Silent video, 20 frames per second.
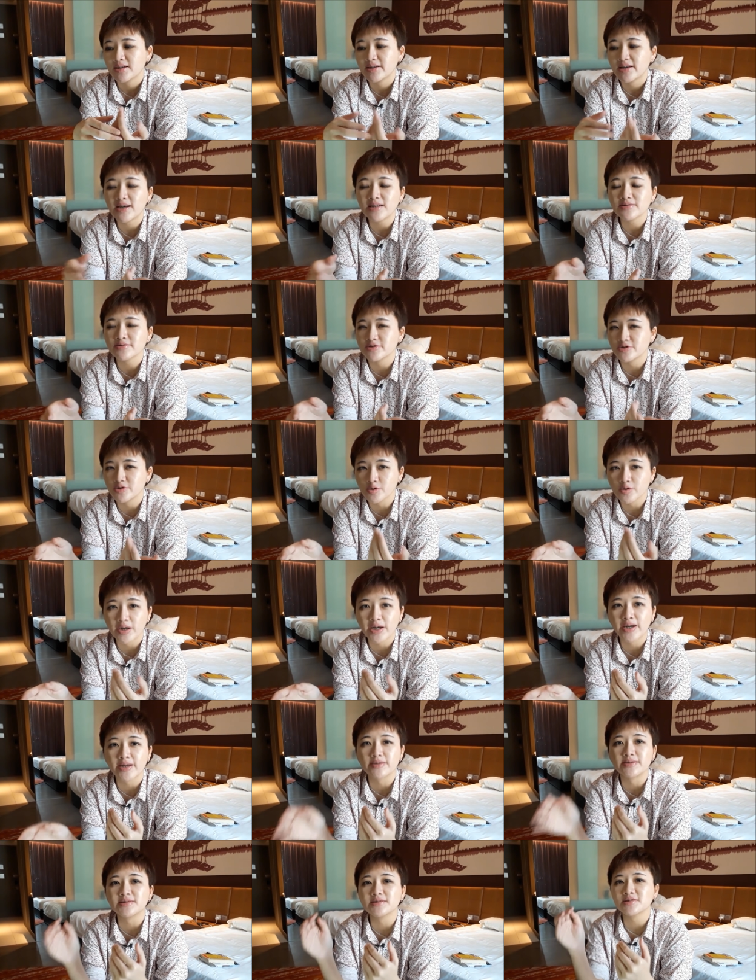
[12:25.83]
Yes, you
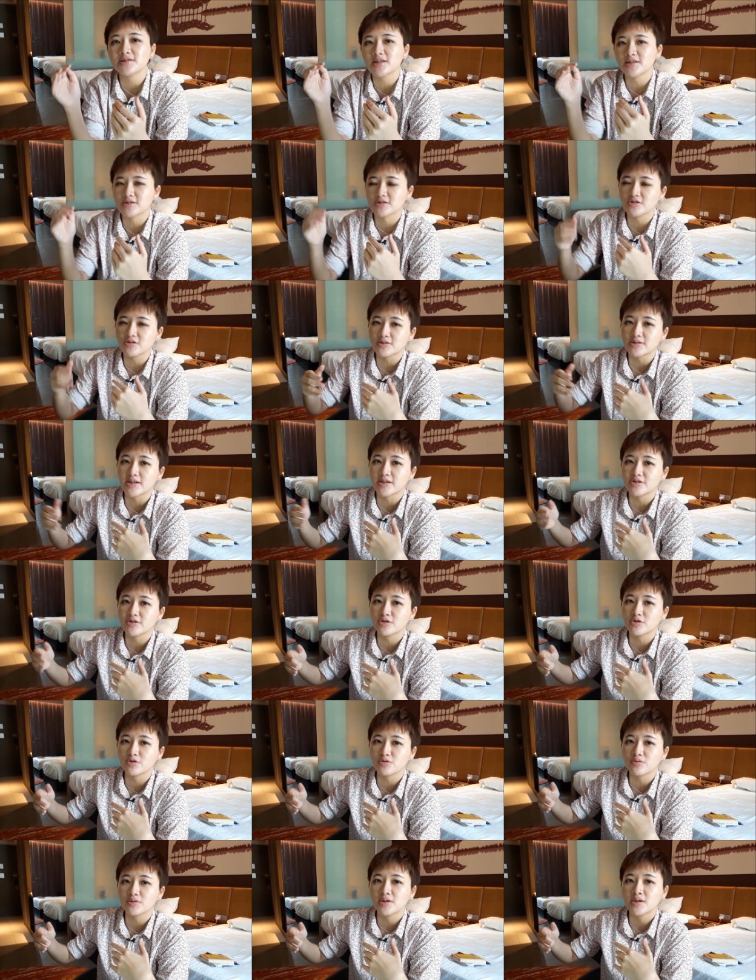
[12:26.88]
can. Just that it's gonna take
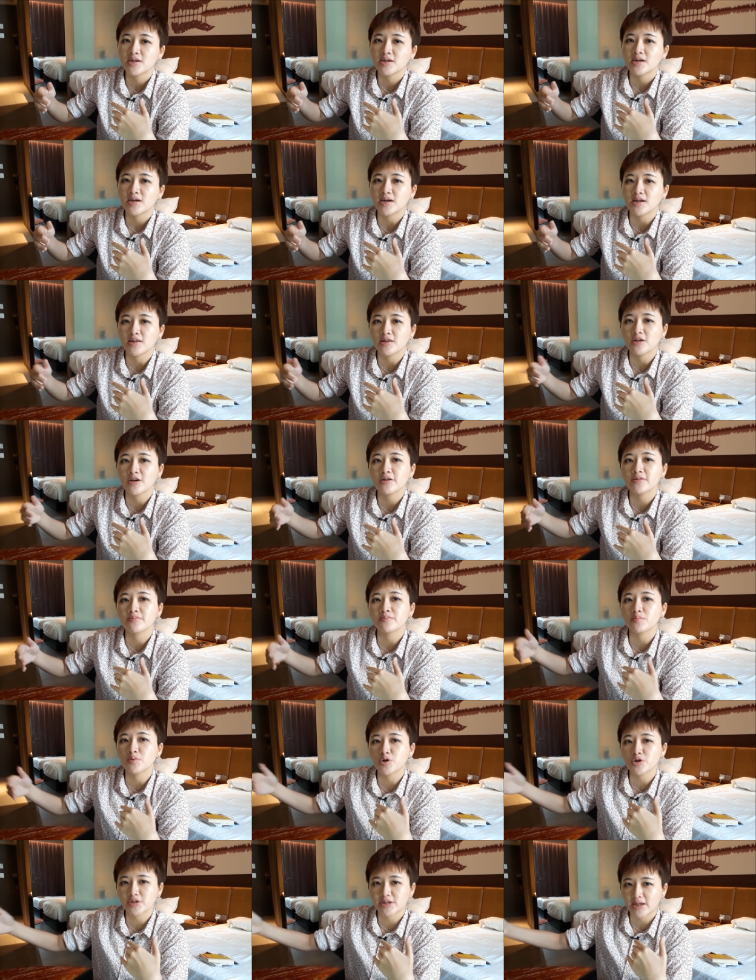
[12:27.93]
you a lot
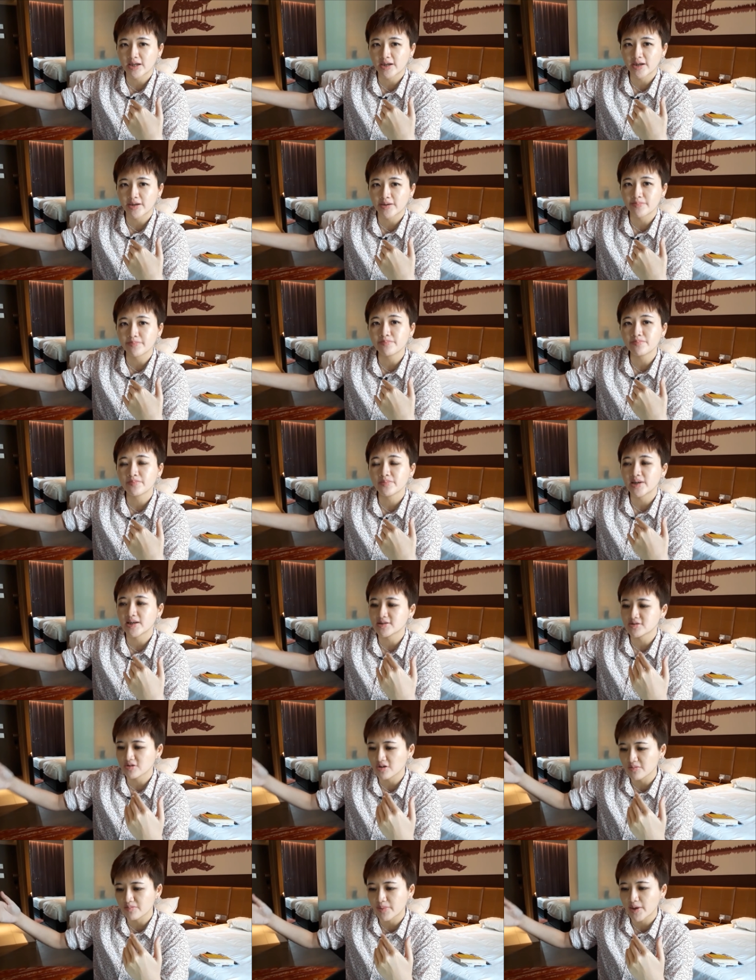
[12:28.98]
more time
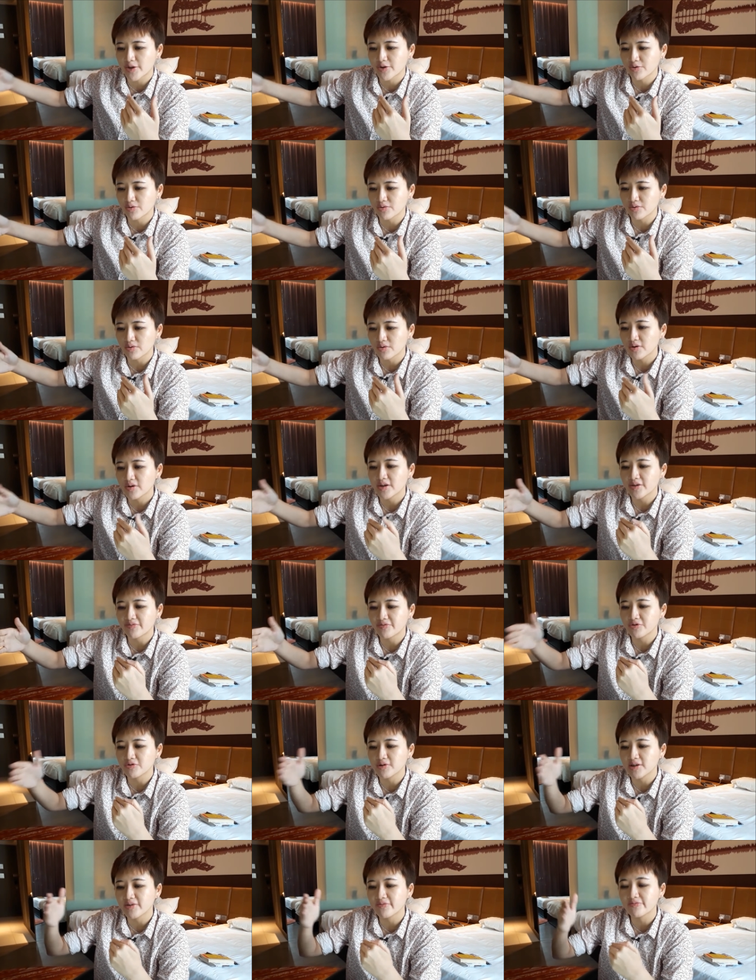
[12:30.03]
as compared to if
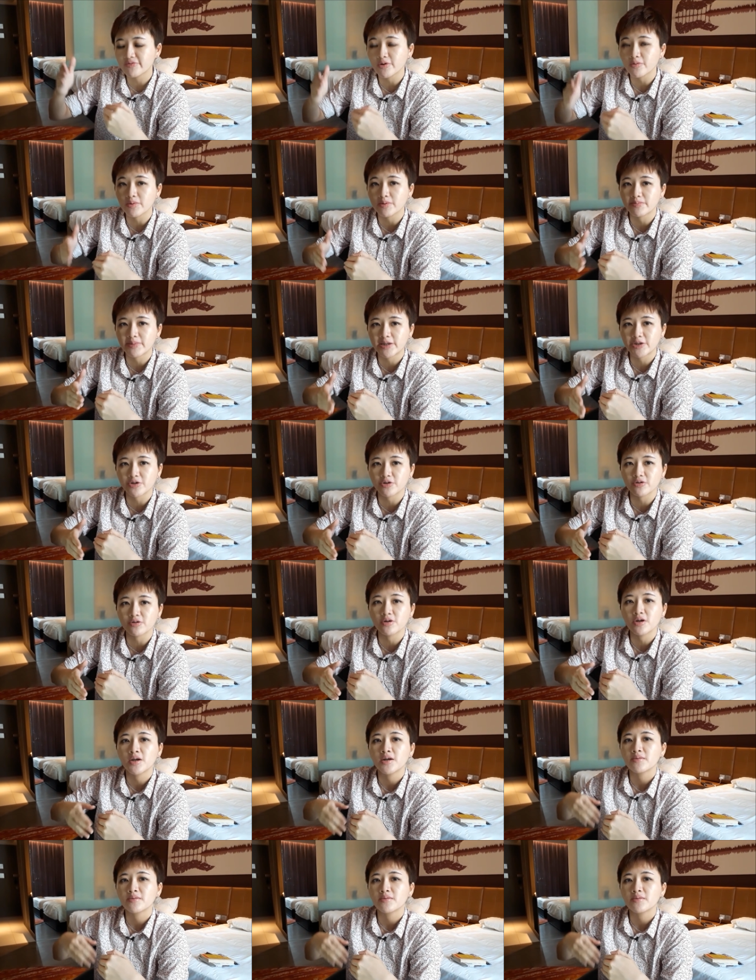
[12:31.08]
you learn from a mentor,